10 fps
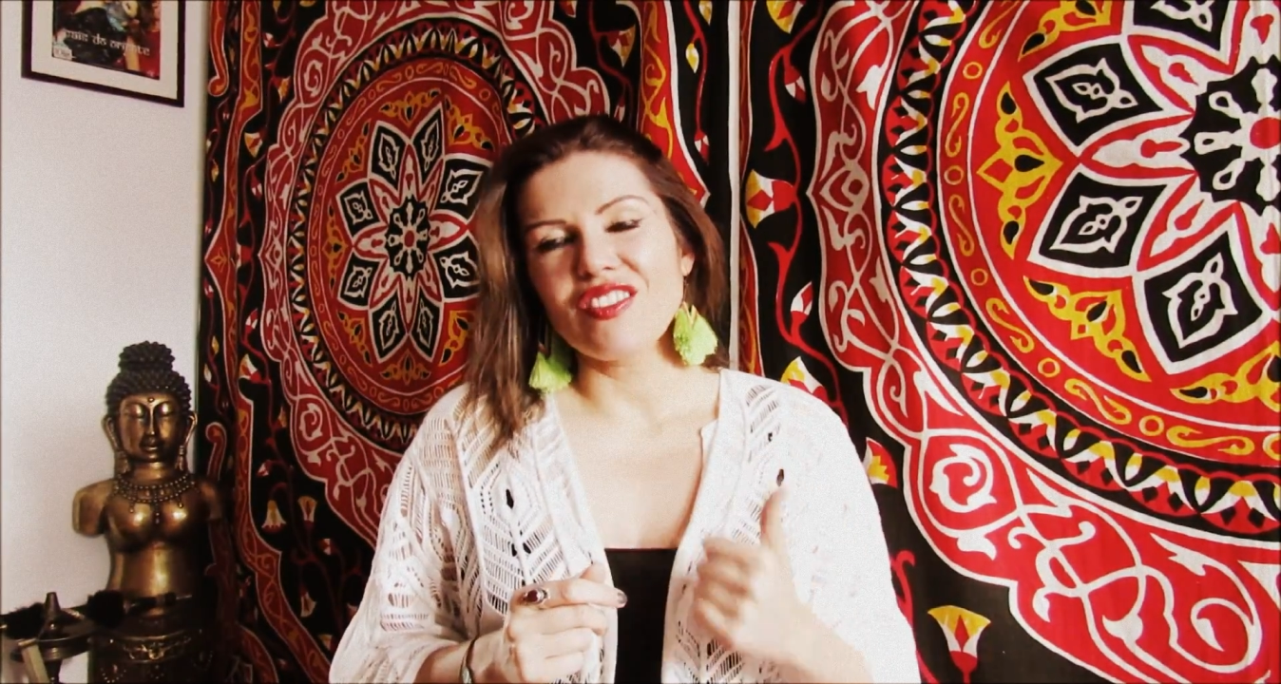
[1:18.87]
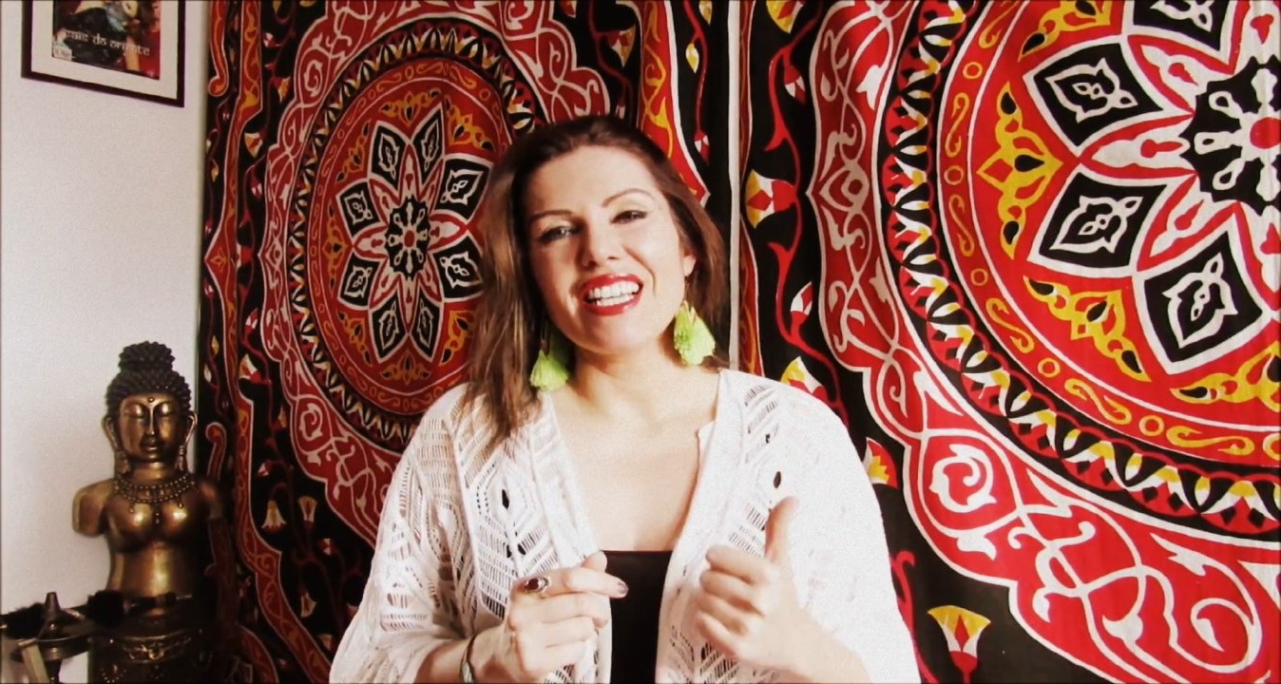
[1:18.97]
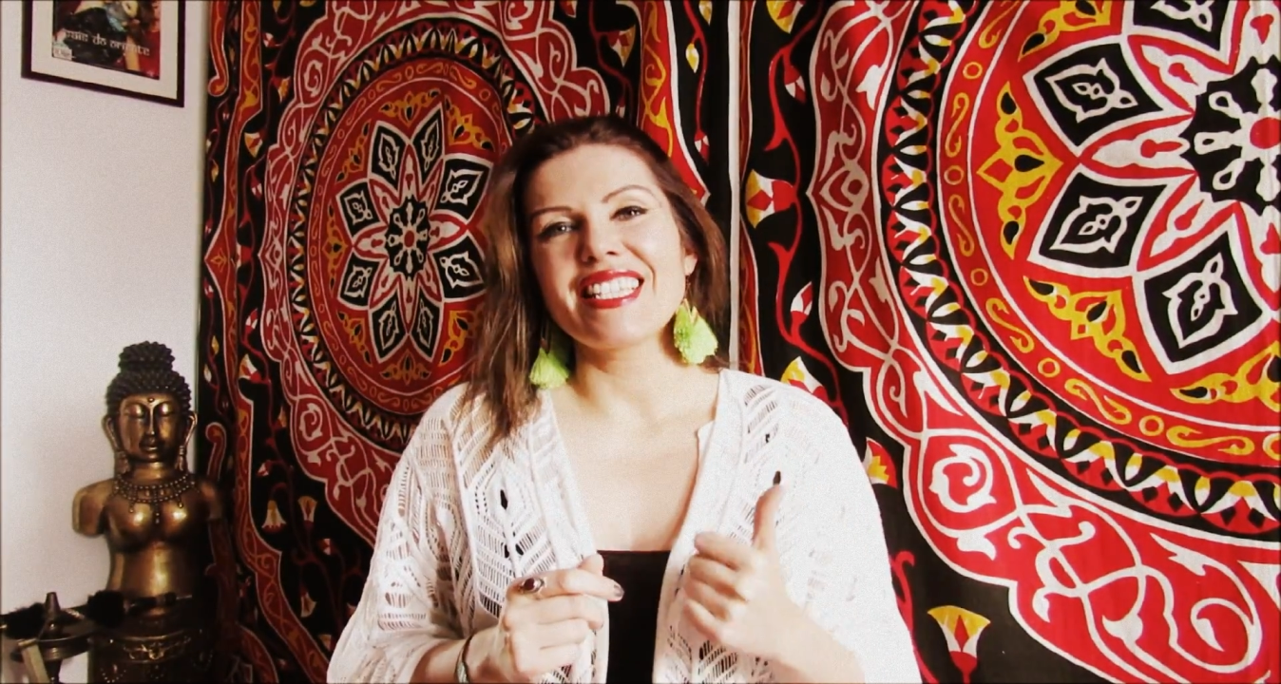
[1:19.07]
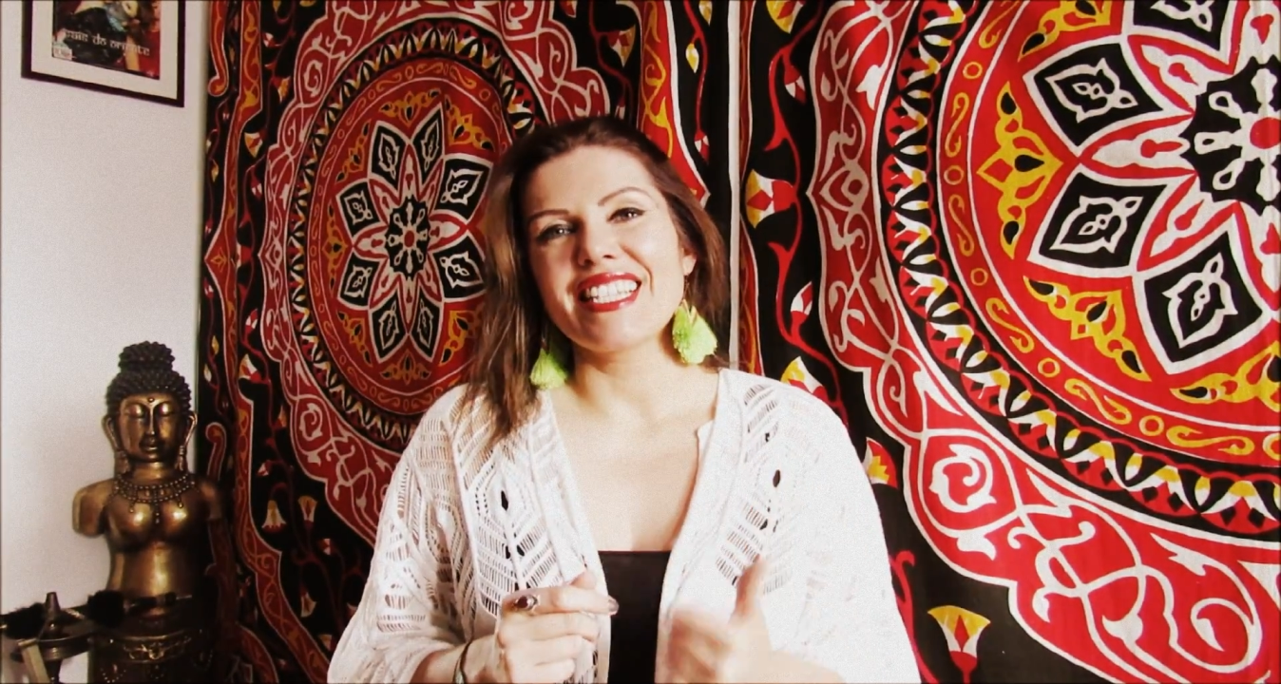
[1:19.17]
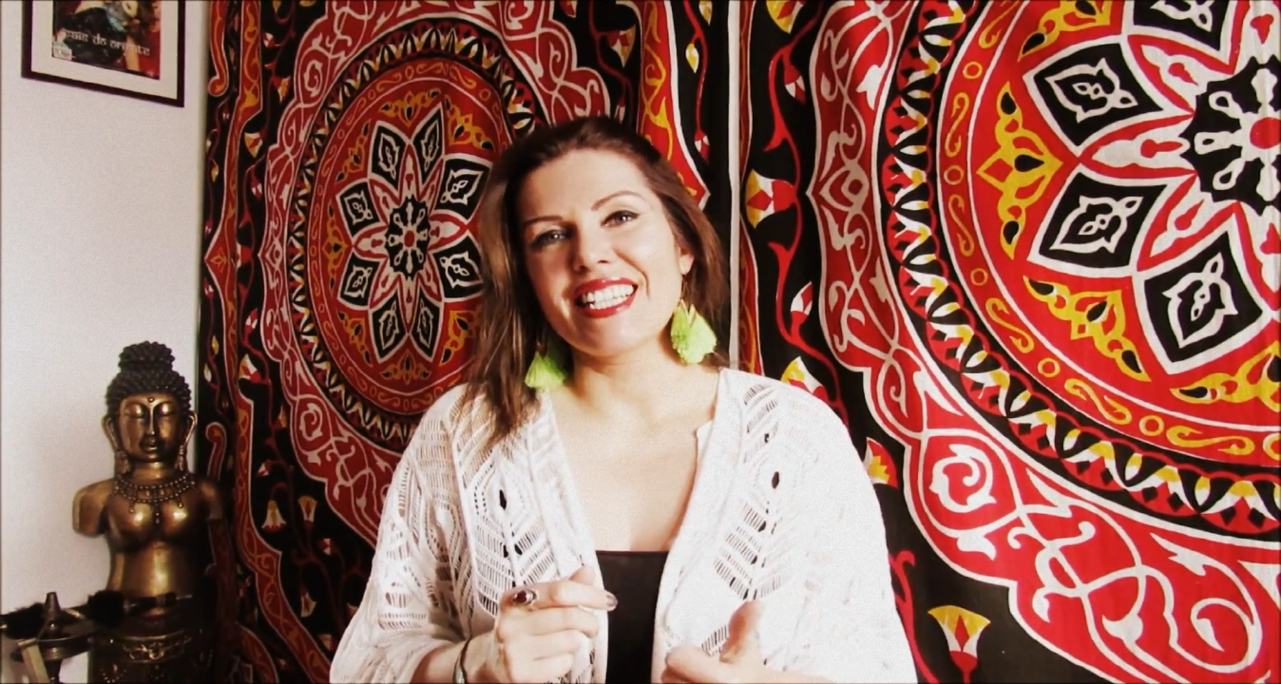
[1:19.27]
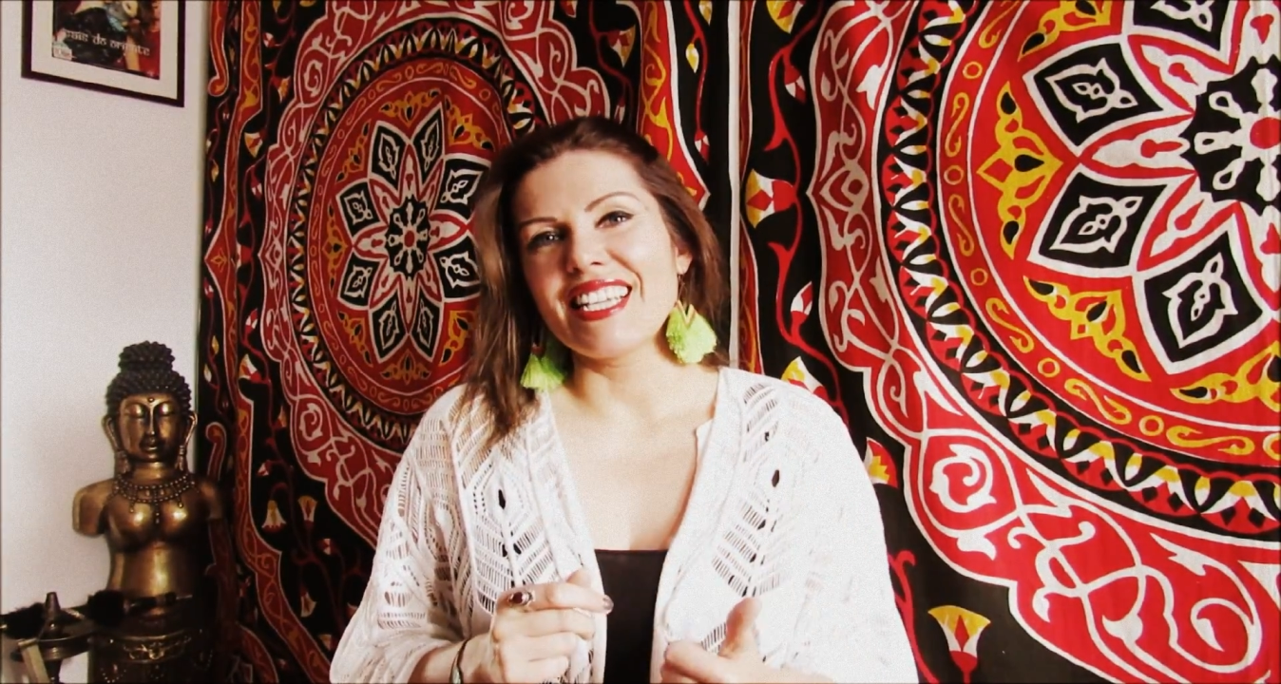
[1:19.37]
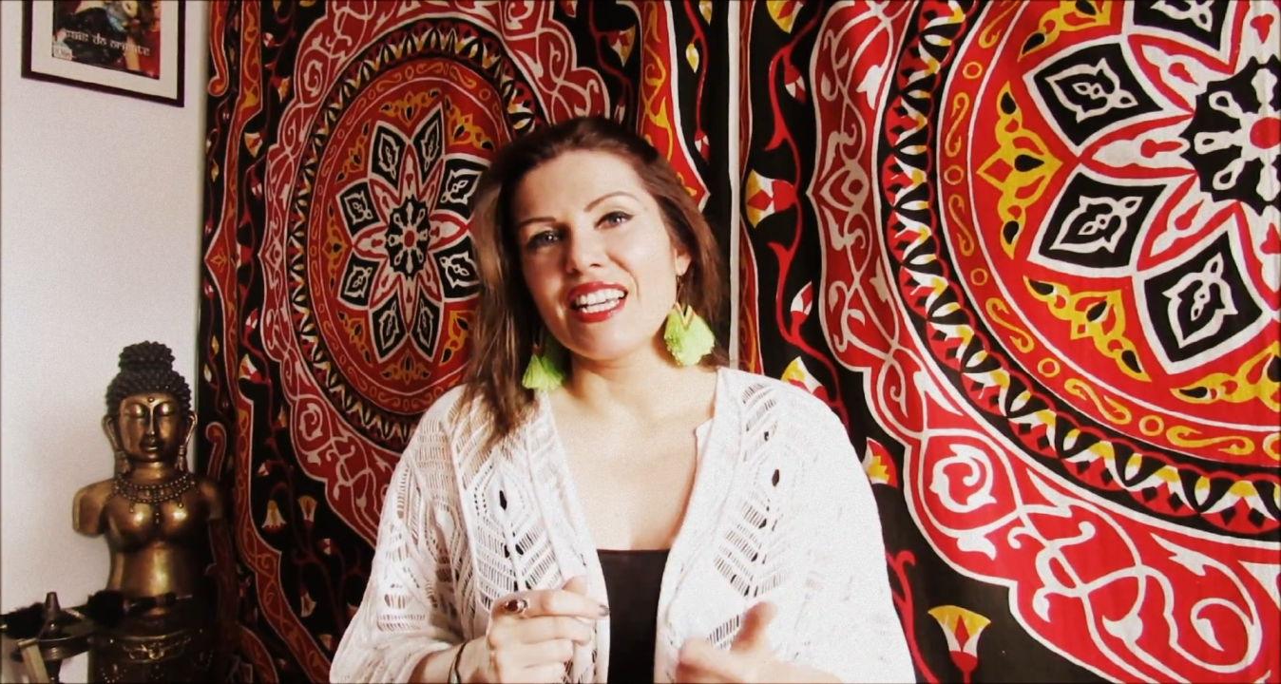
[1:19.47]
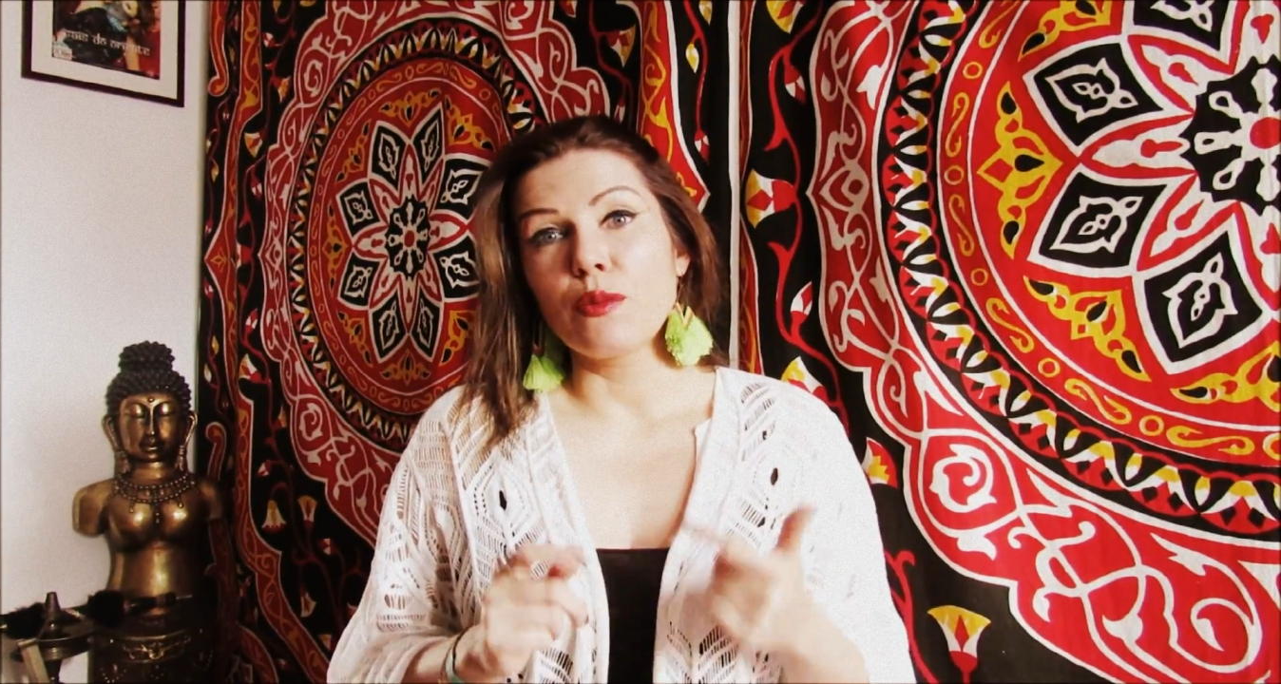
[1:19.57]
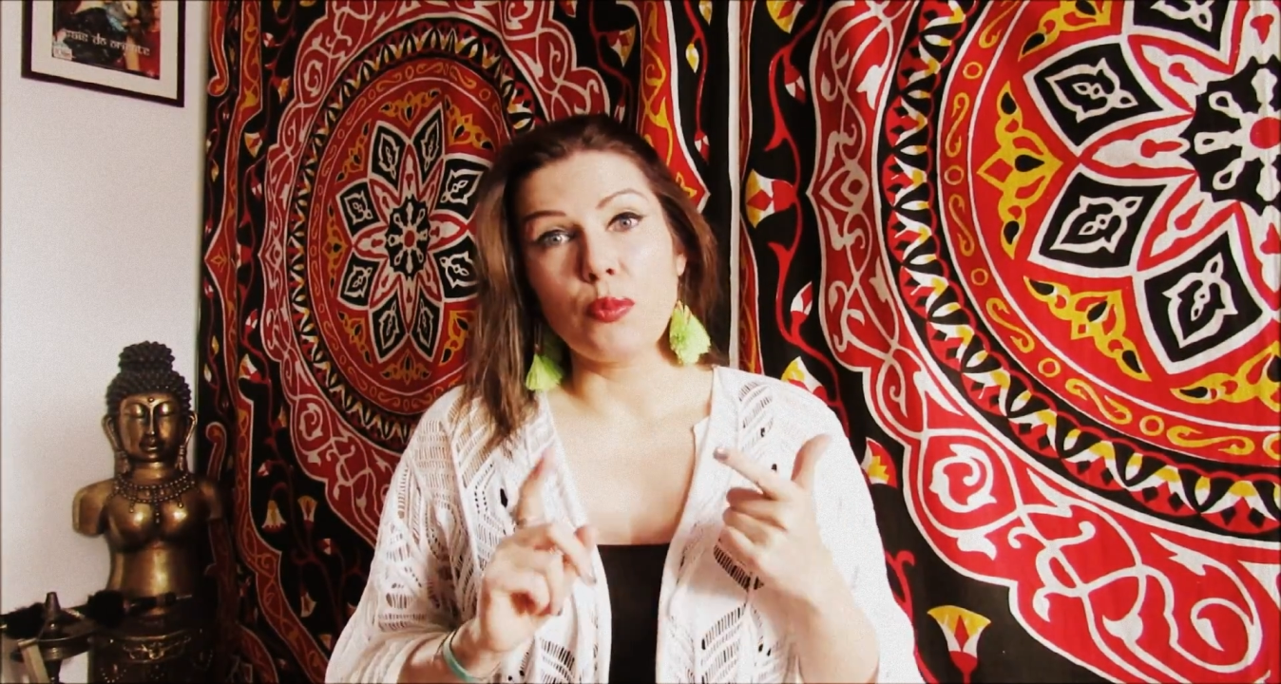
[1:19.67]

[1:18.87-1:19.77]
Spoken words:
dance technique.